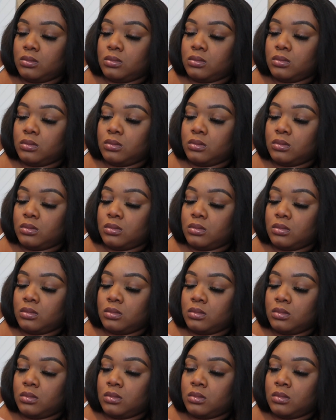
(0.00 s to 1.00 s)

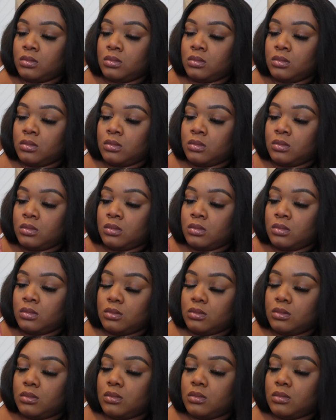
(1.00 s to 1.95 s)
Nothing is said.